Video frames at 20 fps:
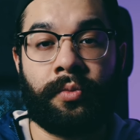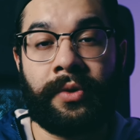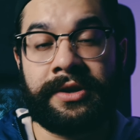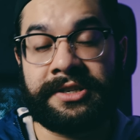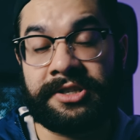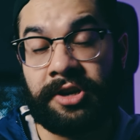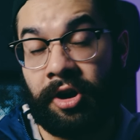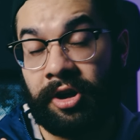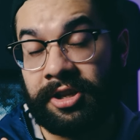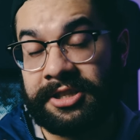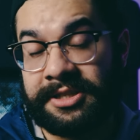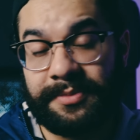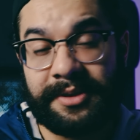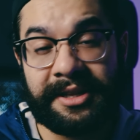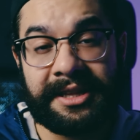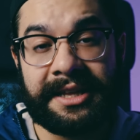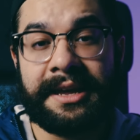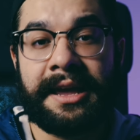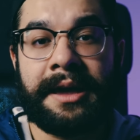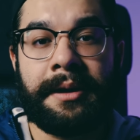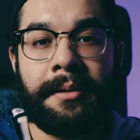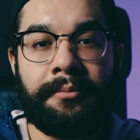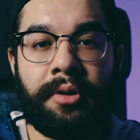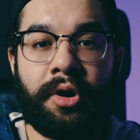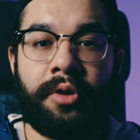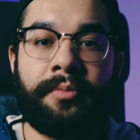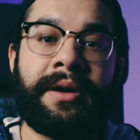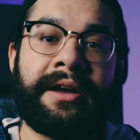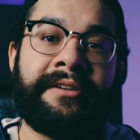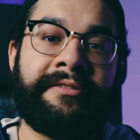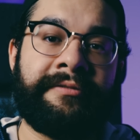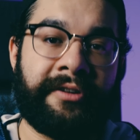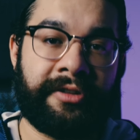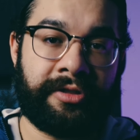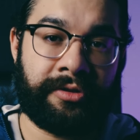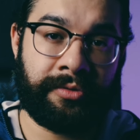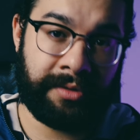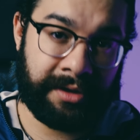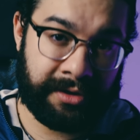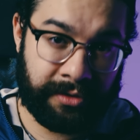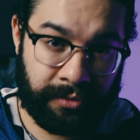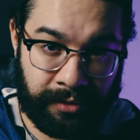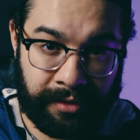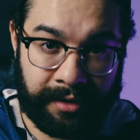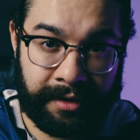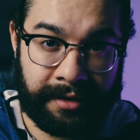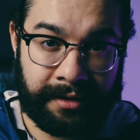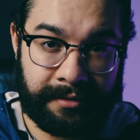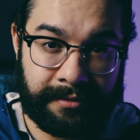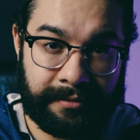which ultimately put my foot through the door.